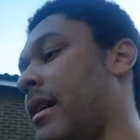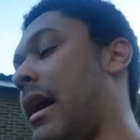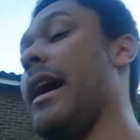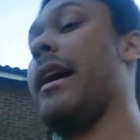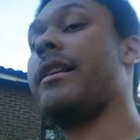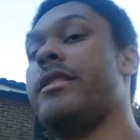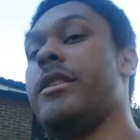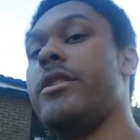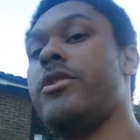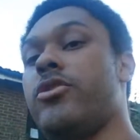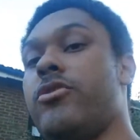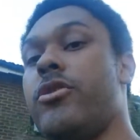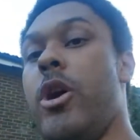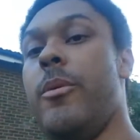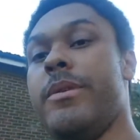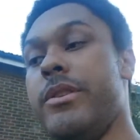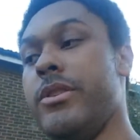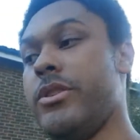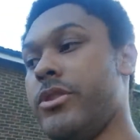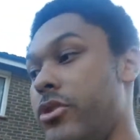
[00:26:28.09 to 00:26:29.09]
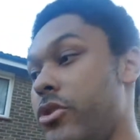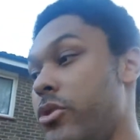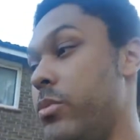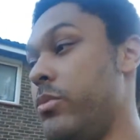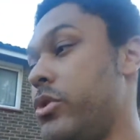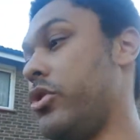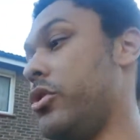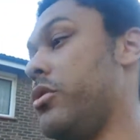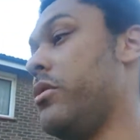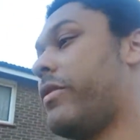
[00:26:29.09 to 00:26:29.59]
I continue to grow into
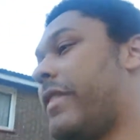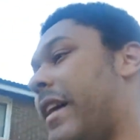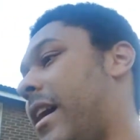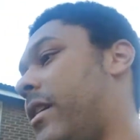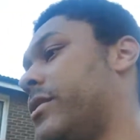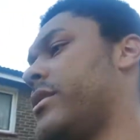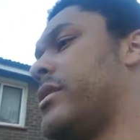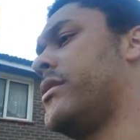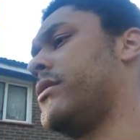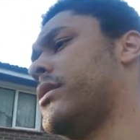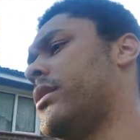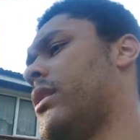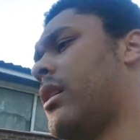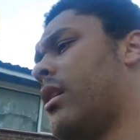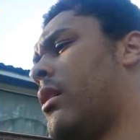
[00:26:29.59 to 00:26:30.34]
2,000.